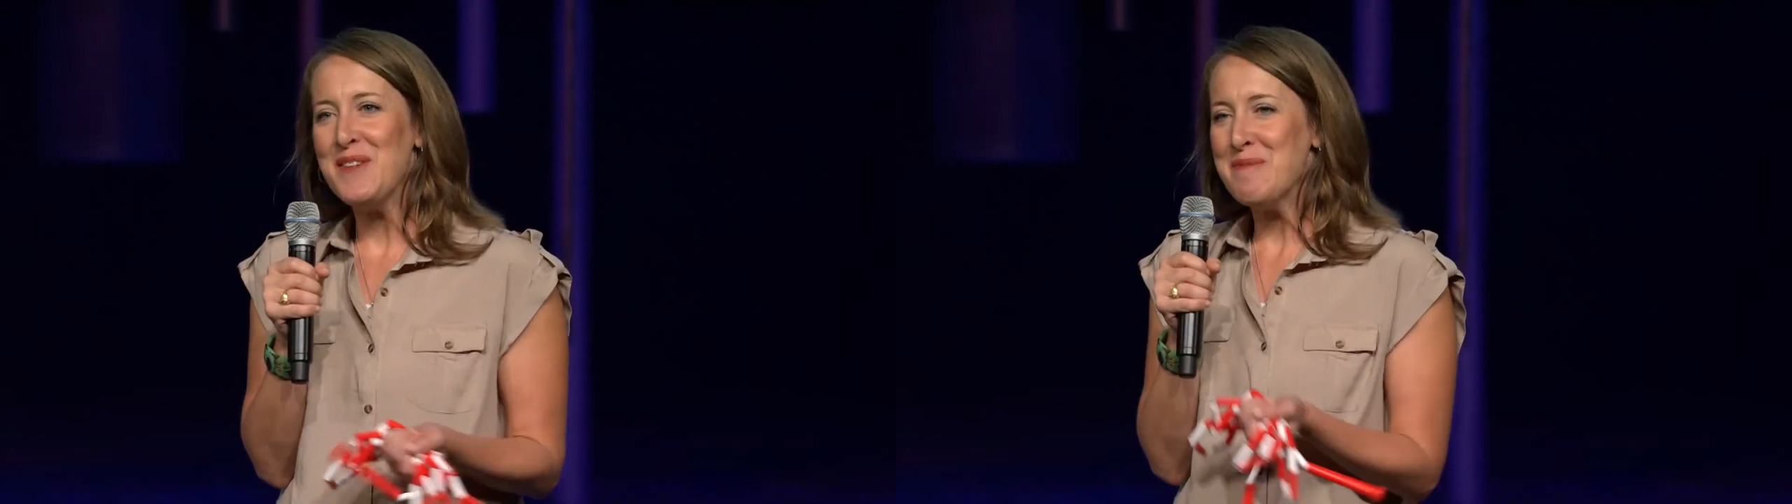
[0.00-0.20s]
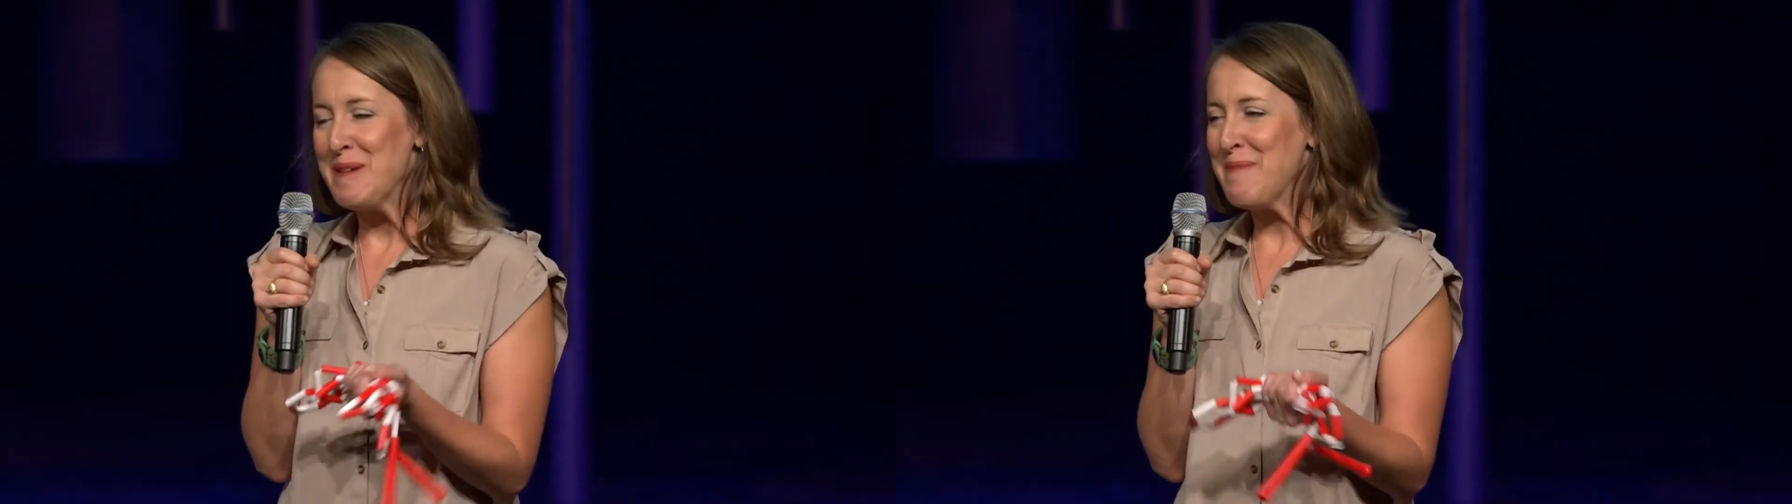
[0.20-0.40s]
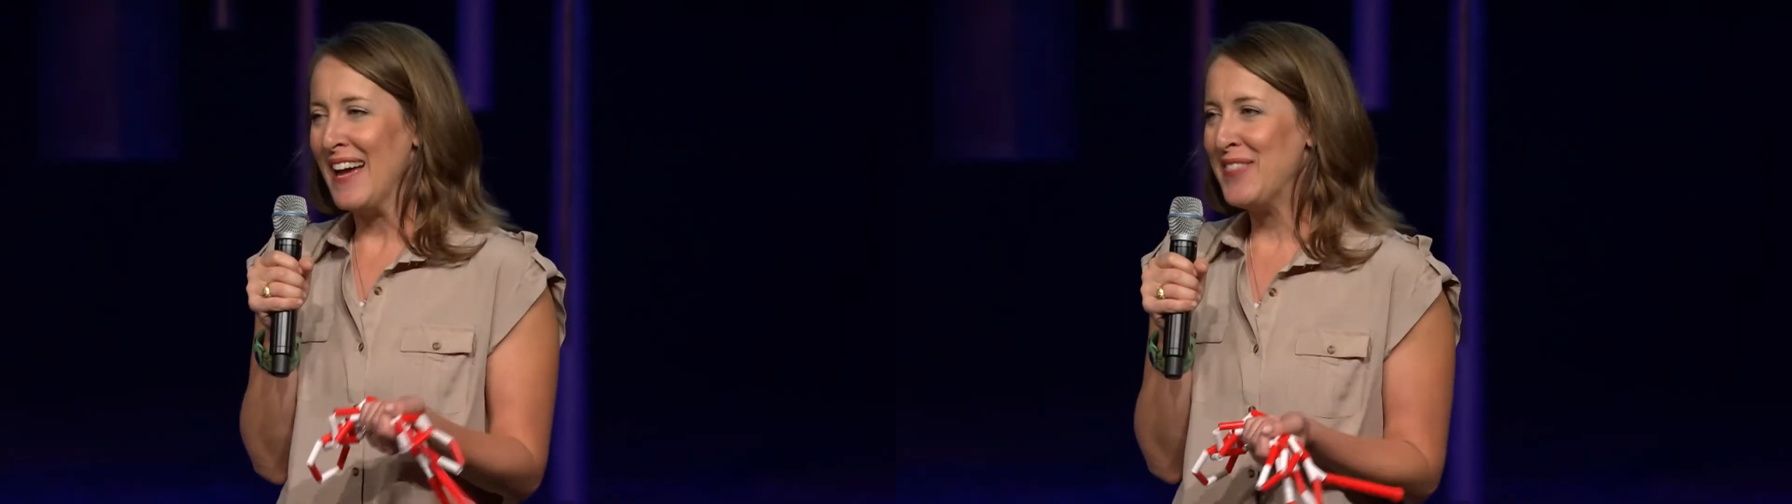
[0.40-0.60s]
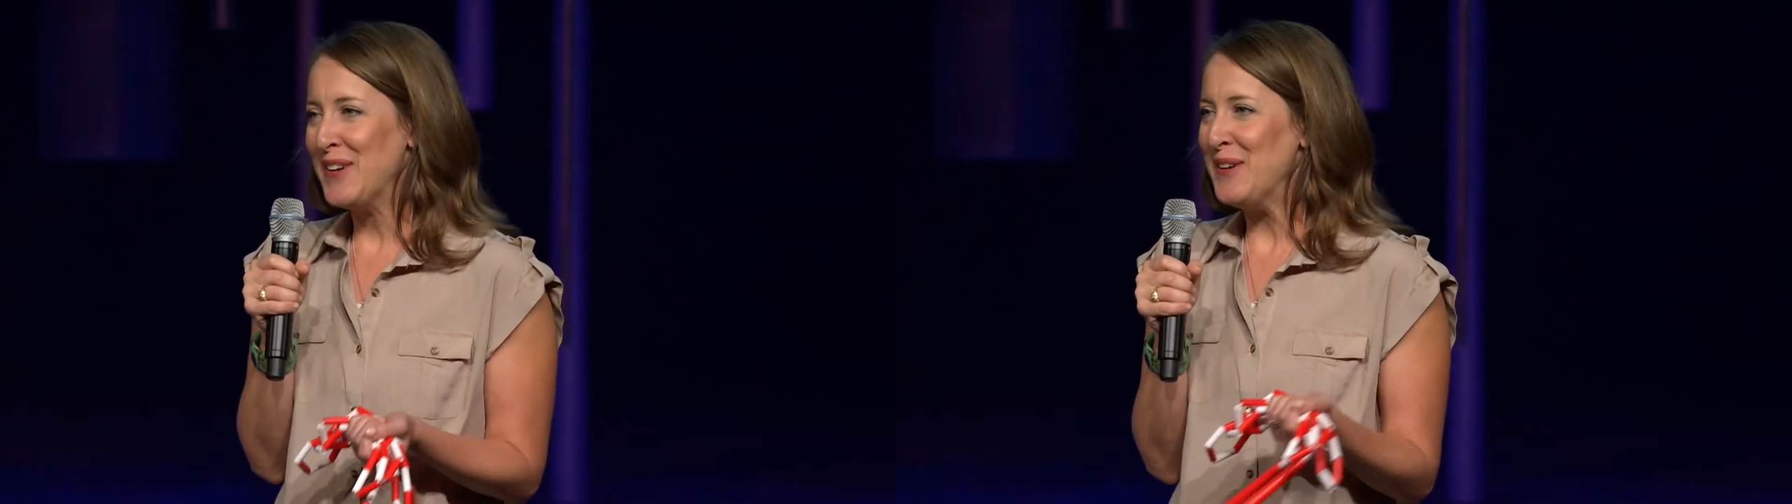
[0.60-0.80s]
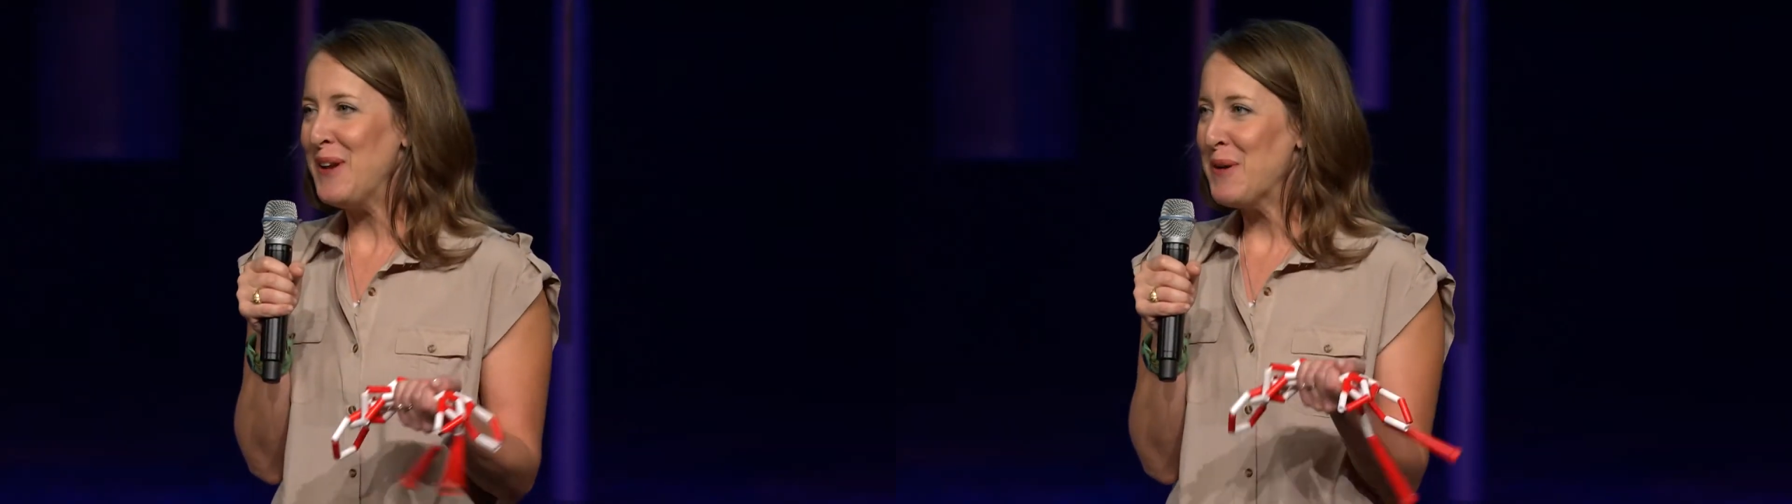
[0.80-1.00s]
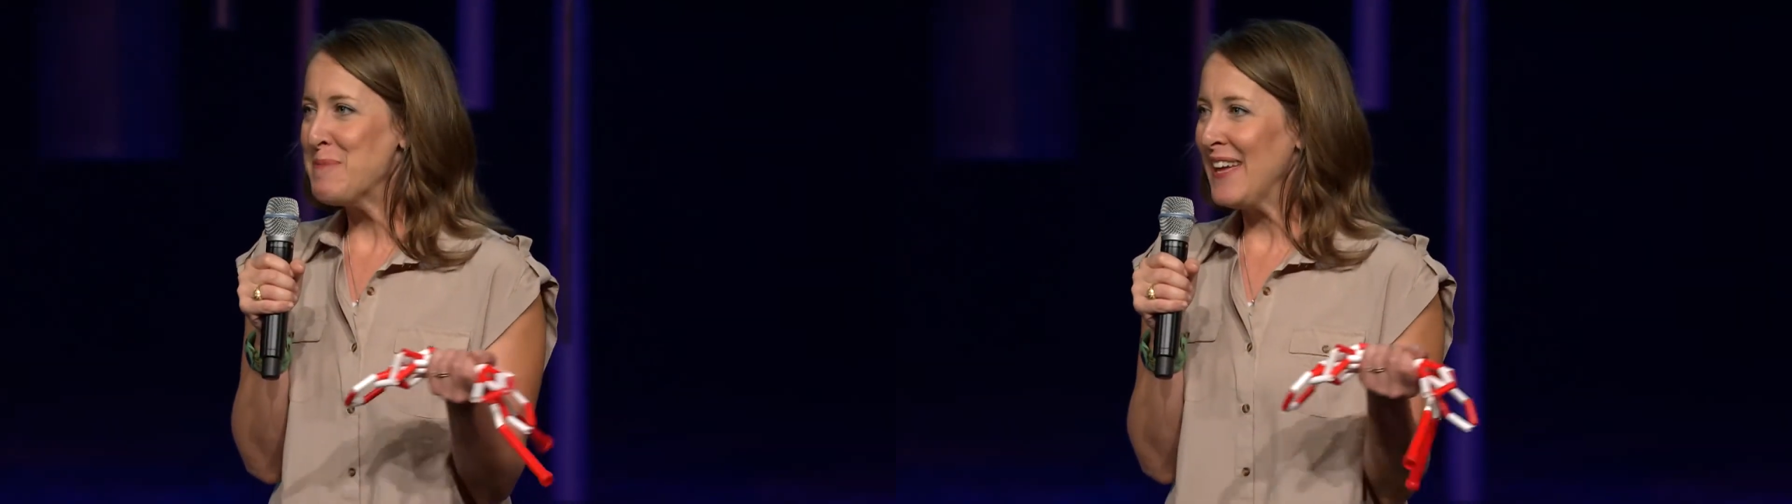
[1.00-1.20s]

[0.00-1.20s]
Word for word: you've been back there, you know,